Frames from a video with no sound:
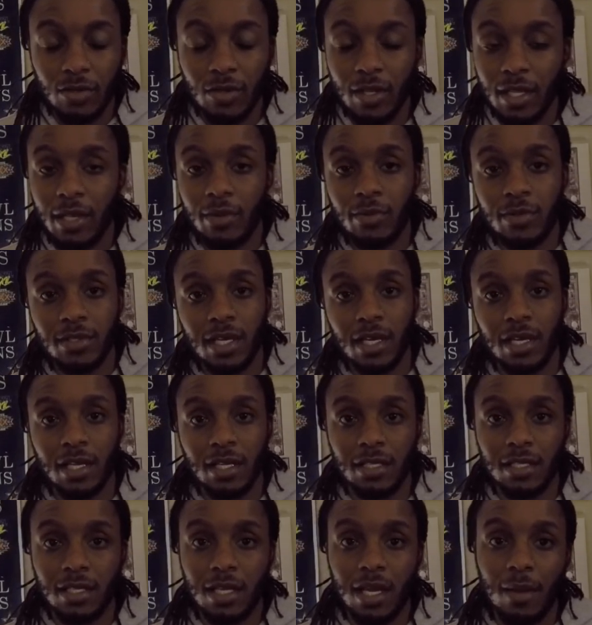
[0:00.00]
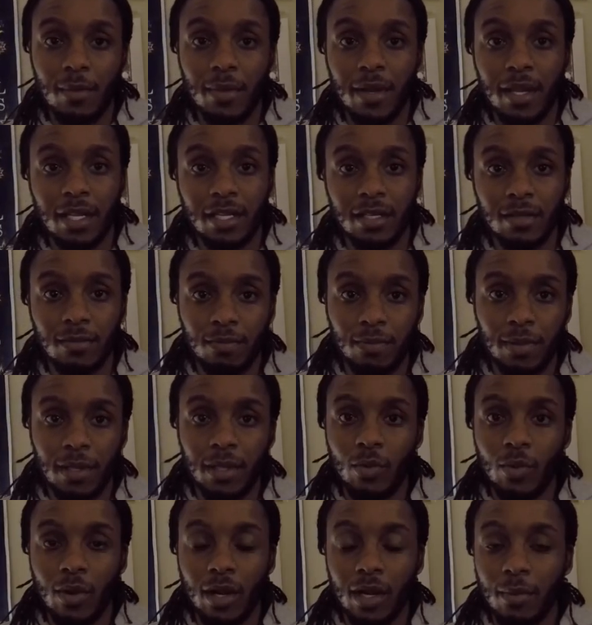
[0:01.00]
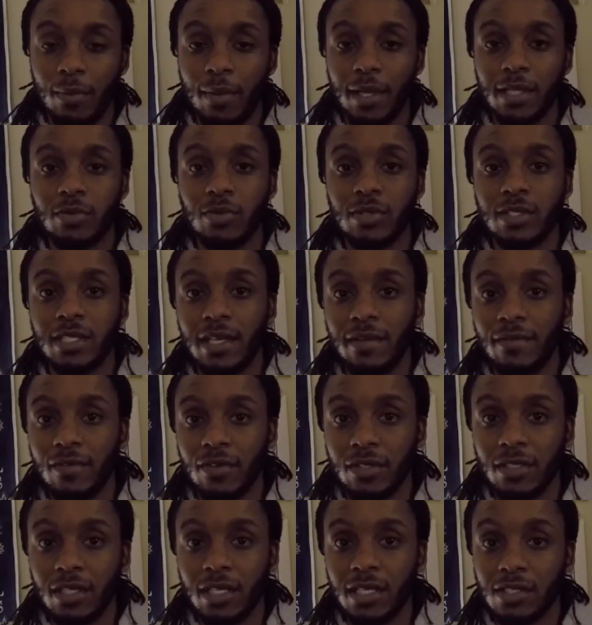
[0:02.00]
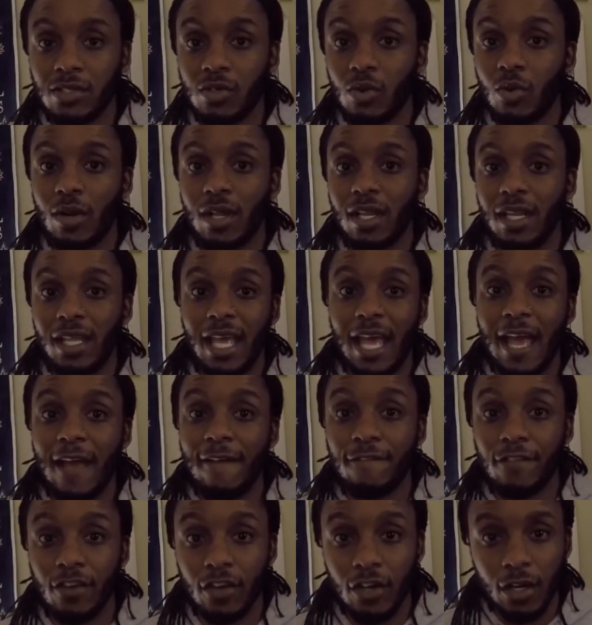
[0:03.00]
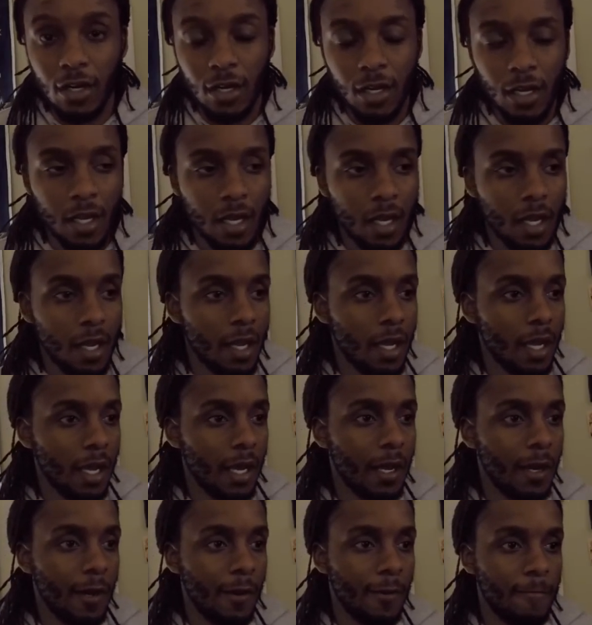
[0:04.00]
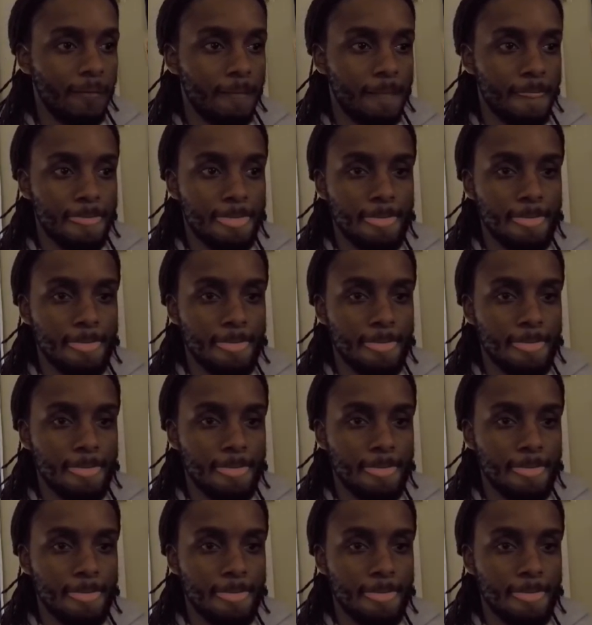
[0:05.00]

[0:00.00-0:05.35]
that he was gonna come in and be one of the best receivers historically ever. Um,